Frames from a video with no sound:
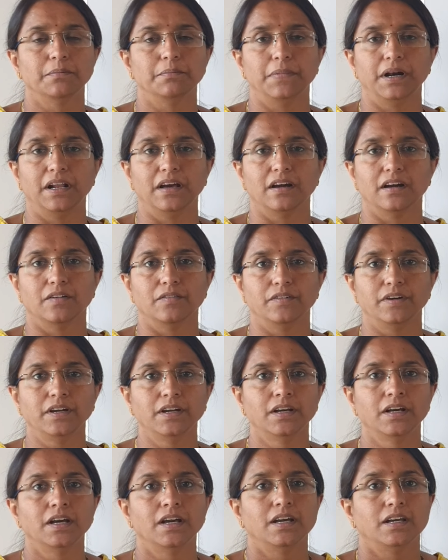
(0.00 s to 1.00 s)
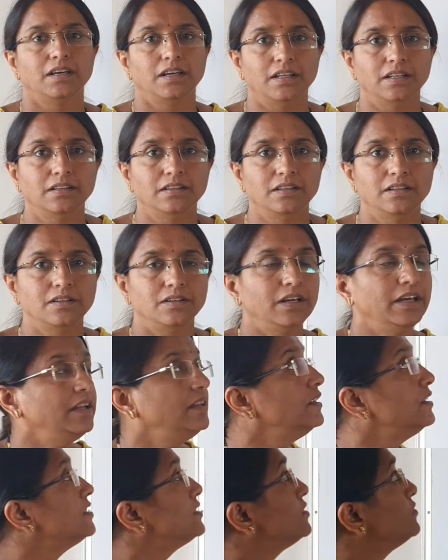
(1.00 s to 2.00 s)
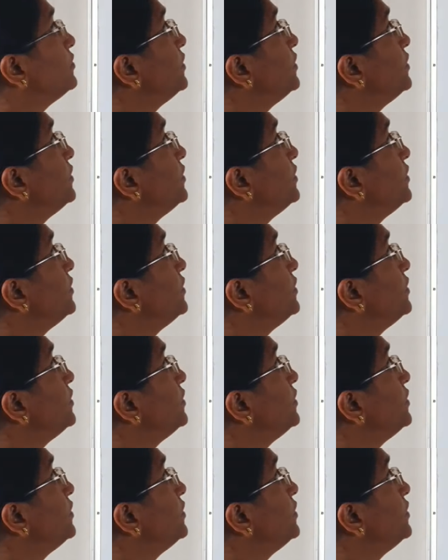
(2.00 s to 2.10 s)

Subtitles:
Belgavi. In this